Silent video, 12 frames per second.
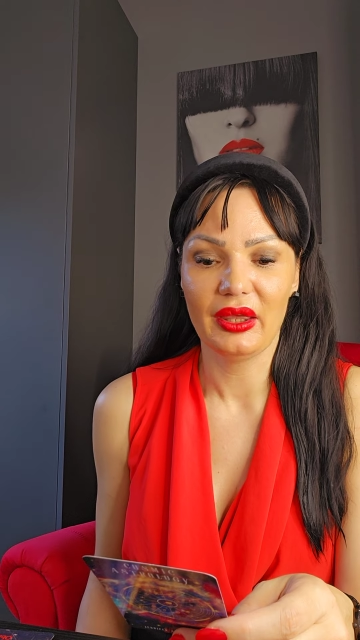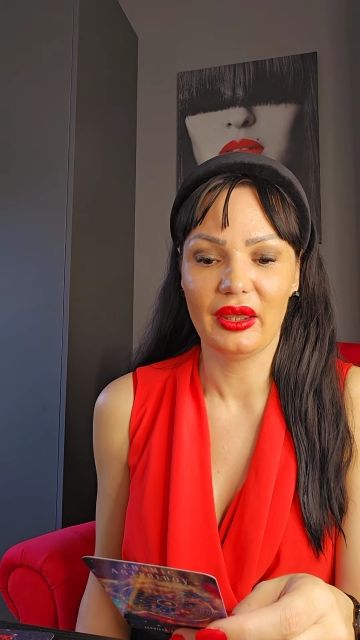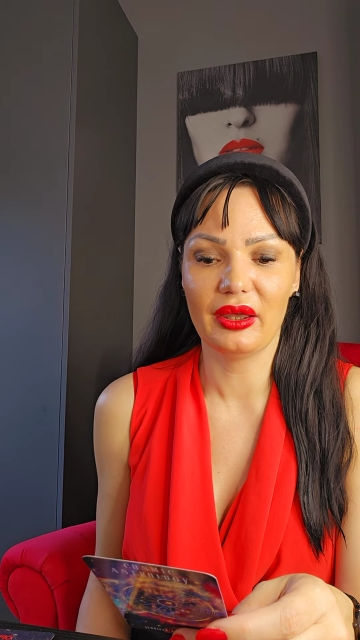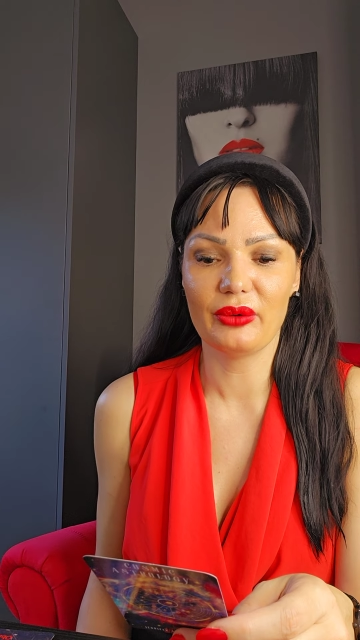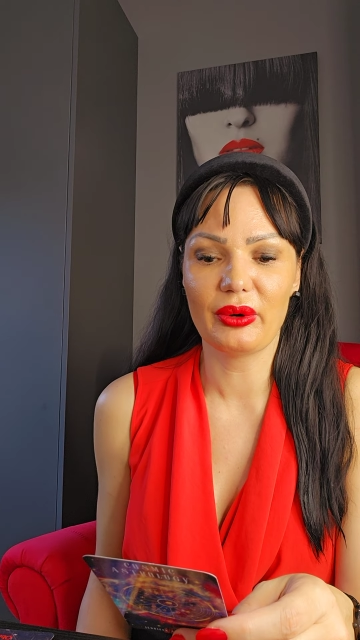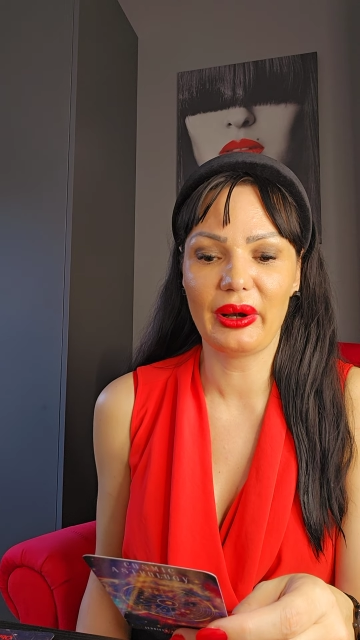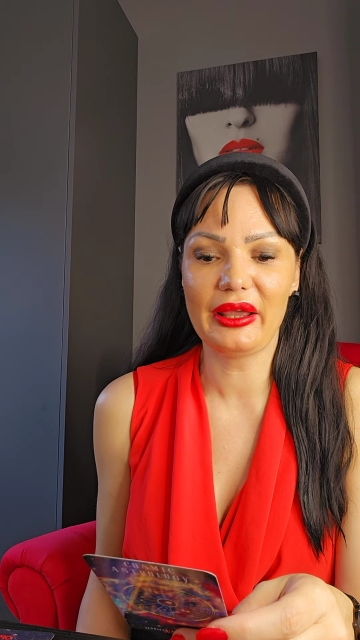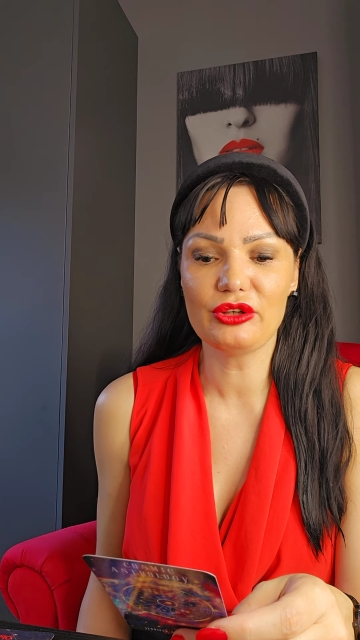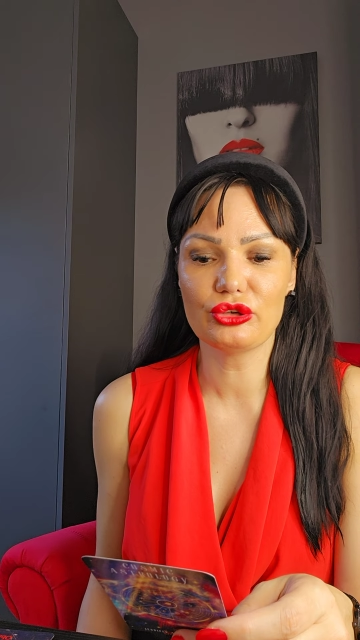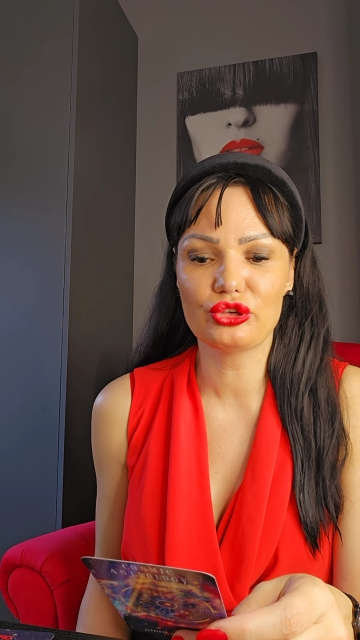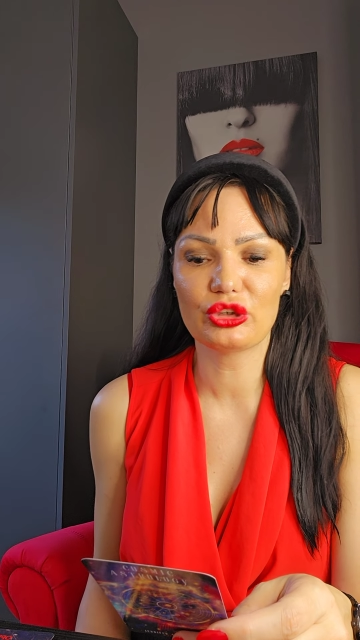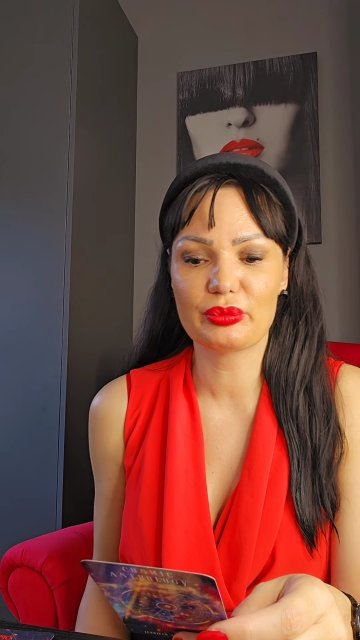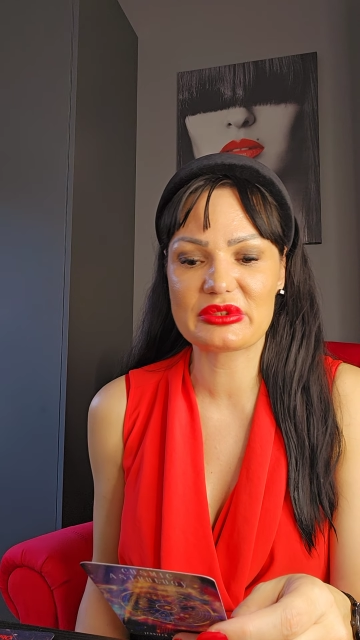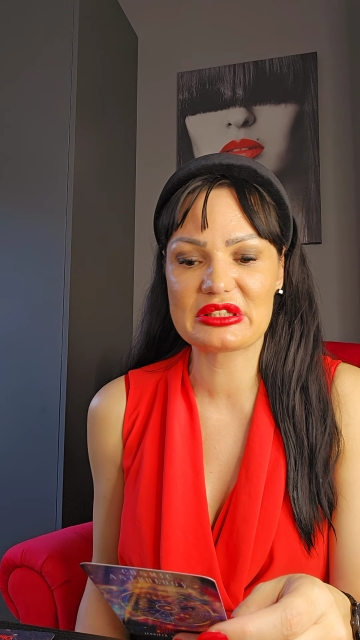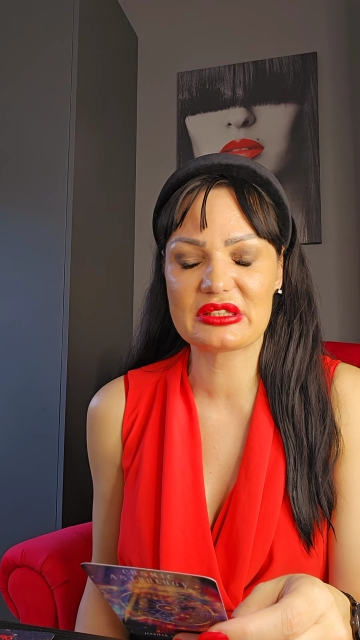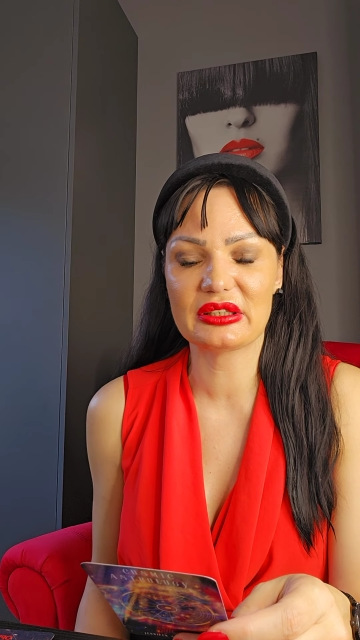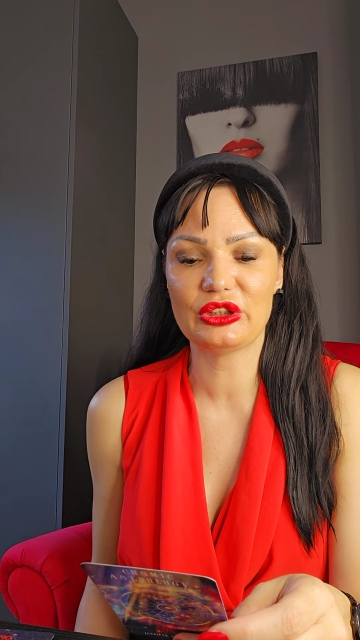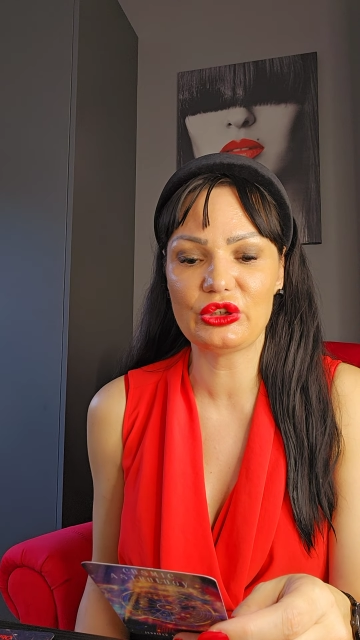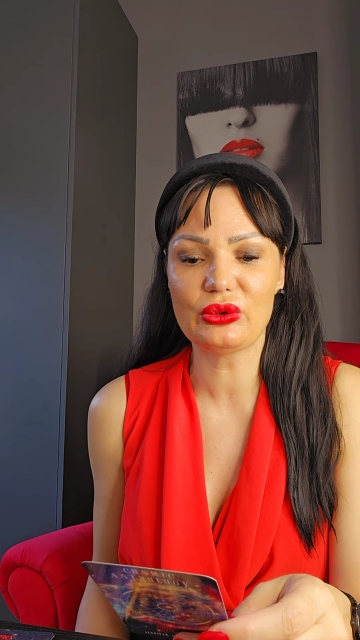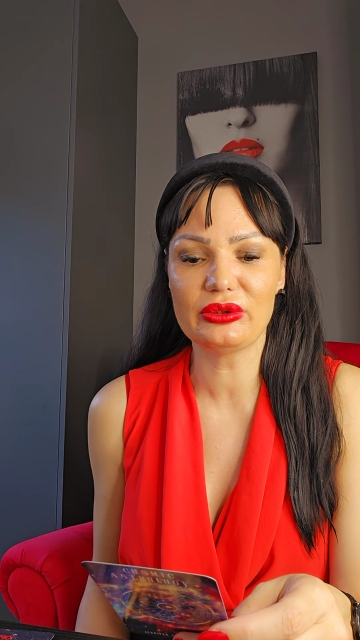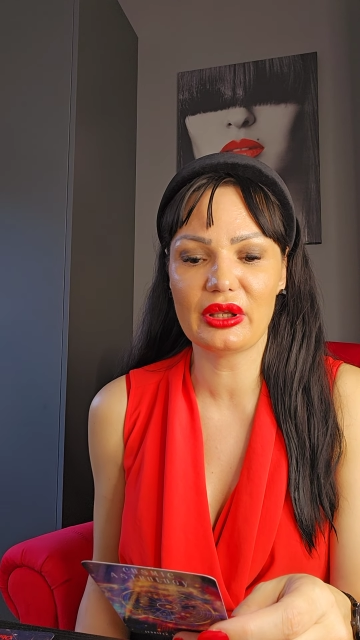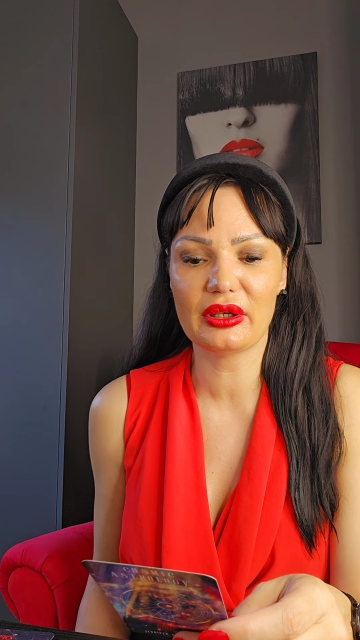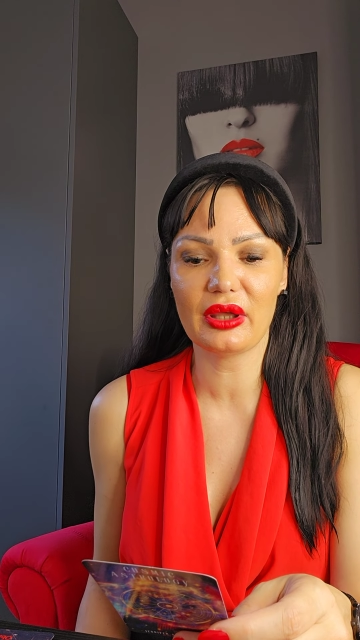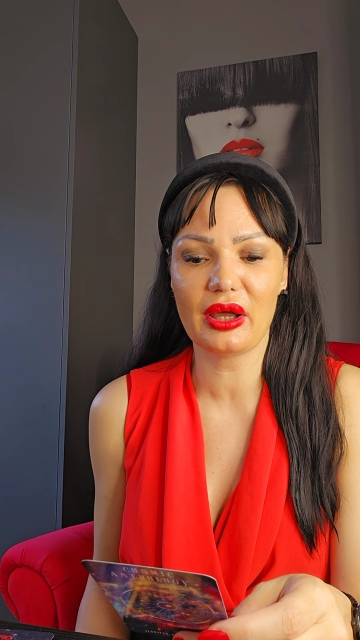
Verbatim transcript: relationships, union,